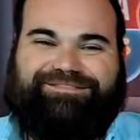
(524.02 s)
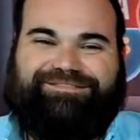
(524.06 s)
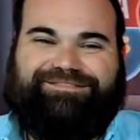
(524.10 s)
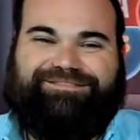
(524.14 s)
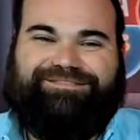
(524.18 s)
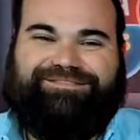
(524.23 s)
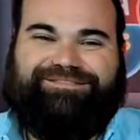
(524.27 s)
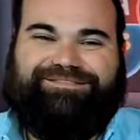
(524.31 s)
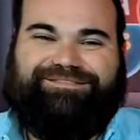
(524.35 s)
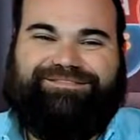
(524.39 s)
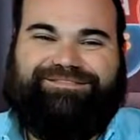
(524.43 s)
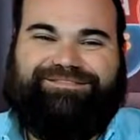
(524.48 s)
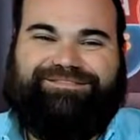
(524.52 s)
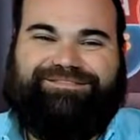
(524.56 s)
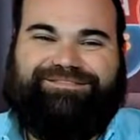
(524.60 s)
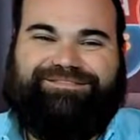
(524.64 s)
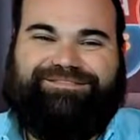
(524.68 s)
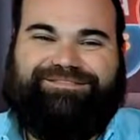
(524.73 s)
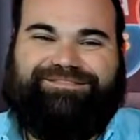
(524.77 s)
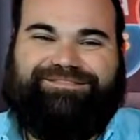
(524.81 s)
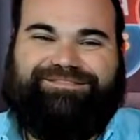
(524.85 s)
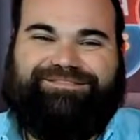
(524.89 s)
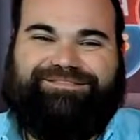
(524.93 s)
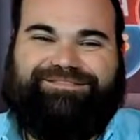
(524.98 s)

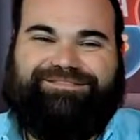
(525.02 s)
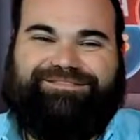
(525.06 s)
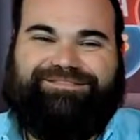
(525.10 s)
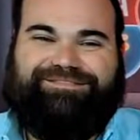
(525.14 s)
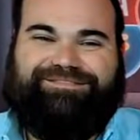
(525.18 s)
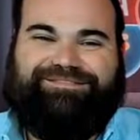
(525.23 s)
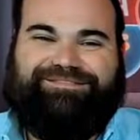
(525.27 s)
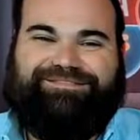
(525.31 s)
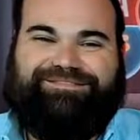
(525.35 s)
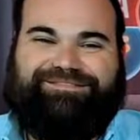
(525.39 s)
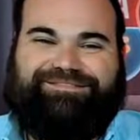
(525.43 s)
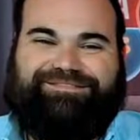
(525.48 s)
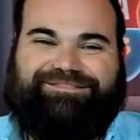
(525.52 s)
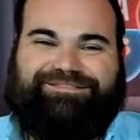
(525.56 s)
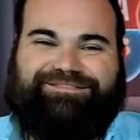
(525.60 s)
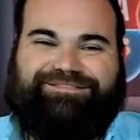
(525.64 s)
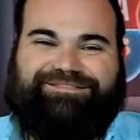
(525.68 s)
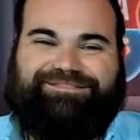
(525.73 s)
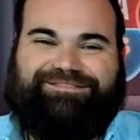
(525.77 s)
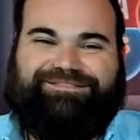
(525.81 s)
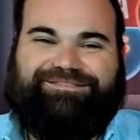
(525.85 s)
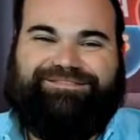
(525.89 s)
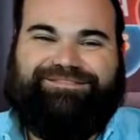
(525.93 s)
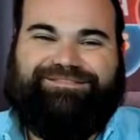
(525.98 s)

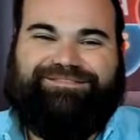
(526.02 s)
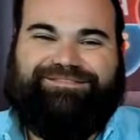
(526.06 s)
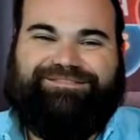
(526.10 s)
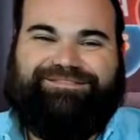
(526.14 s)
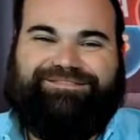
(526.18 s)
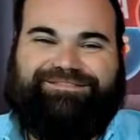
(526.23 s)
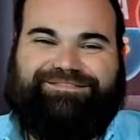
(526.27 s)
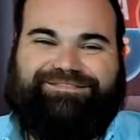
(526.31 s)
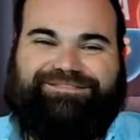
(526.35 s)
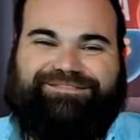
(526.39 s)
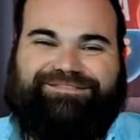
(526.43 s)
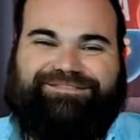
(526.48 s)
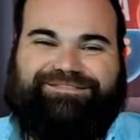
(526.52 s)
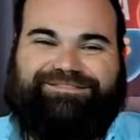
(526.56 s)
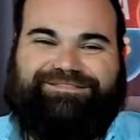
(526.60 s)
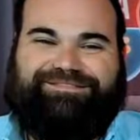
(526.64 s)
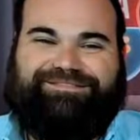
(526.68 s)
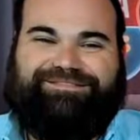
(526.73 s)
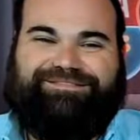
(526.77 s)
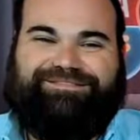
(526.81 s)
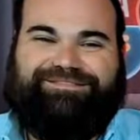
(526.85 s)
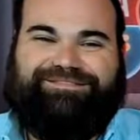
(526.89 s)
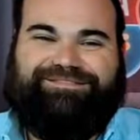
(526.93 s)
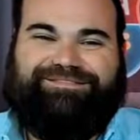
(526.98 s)

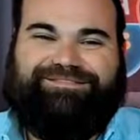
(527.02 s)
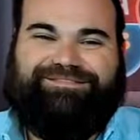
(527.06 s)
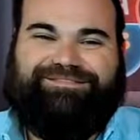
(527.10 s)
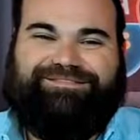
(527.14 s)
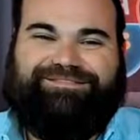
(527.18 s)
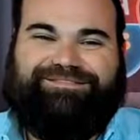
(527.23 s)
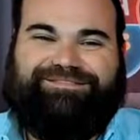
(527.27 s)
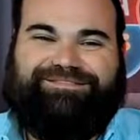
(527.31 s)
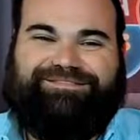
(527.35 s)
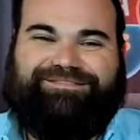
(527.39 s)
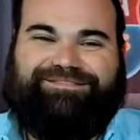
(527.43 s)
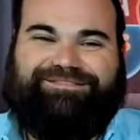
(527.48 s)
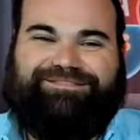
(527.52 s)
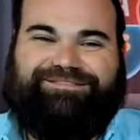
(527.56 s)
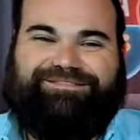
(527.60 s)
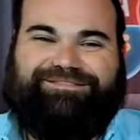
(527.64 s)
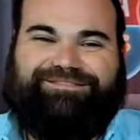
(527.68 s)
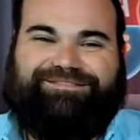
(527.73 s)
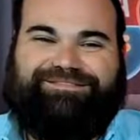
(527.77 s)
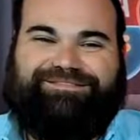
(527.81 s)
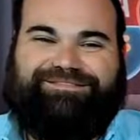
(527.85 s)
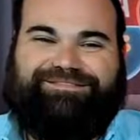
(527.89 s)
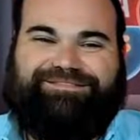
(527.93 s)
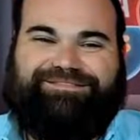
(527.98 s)

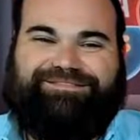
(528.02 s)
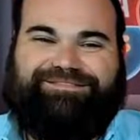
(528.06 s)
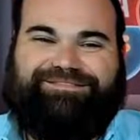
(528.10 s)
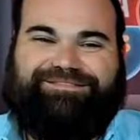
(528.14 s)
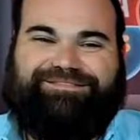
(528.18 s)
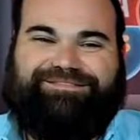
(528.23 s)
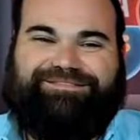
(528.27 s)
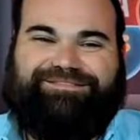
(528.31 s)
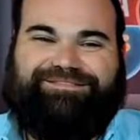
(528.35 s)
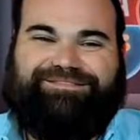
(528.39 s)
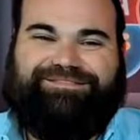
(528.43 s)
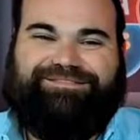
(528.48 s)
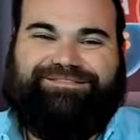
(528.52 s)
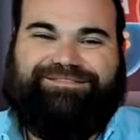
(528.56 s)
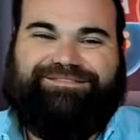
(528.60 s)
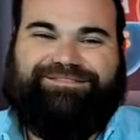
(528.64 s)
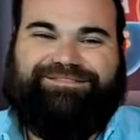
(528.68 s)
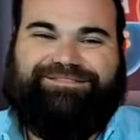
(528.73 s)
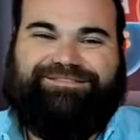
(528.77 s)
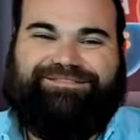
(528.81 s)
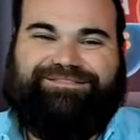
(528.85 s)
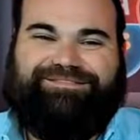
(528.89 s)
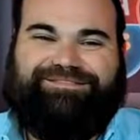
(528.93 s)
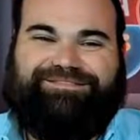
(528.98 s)

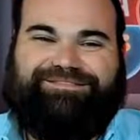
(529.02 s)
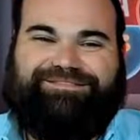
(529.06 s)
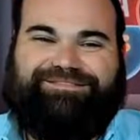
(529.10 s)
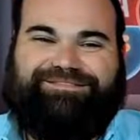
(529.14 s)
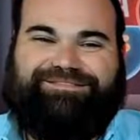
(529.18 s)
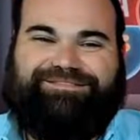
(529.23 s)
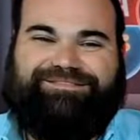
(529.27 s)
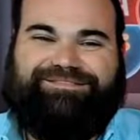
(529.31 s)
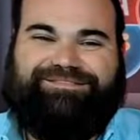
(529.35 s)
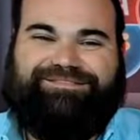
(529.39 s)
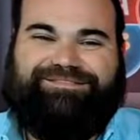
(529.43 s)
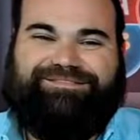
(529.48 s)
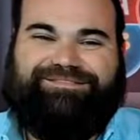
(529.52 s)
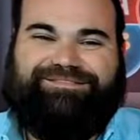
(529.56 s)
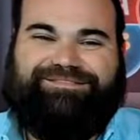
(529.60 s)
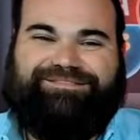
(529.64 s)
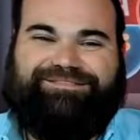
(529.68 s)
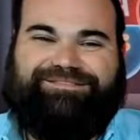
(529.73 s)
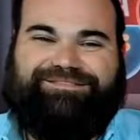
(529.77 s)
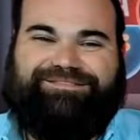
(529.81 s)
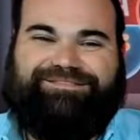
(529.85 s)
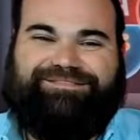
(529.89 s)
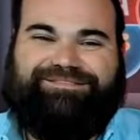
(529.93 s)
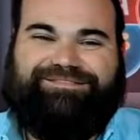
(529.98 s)

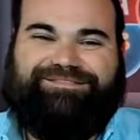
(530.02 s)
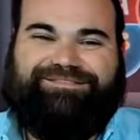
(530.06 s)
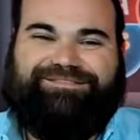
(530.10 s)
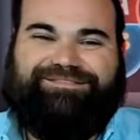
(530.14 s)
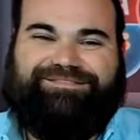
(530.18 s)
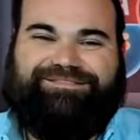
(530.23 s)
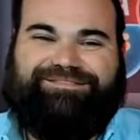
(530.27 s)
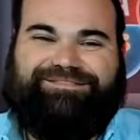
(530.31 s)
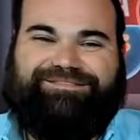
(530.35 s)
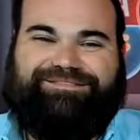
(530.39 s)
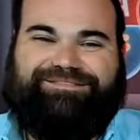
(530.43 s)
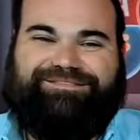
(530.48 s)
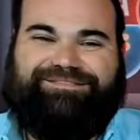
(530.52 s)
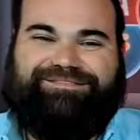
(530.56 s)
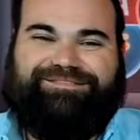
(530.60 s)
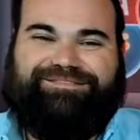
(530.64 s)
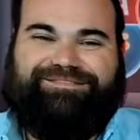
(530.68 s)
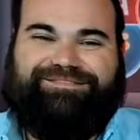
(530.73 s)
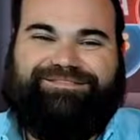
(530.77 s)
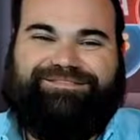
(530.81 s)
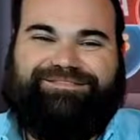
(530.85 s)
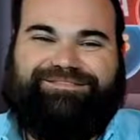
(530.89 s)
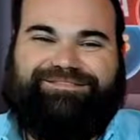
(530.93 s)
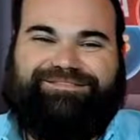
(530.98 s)

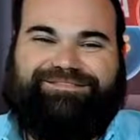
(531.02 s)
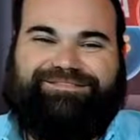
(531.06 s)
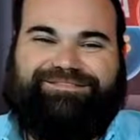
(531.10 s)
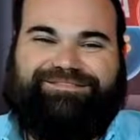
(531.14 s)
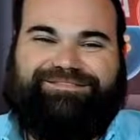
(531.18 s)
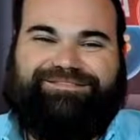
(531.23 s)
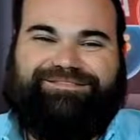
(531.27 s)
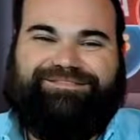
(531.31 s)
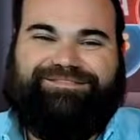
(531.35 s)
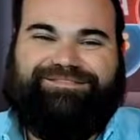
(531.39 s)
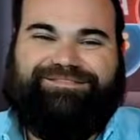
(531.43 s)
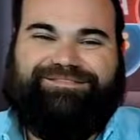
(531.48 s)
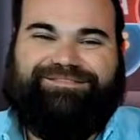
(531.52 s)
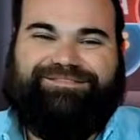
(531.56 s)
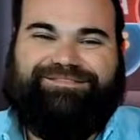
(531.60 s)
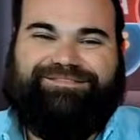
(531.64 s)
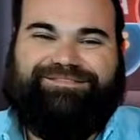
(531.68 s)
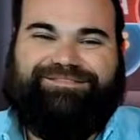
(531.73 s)
The person shown says nothing.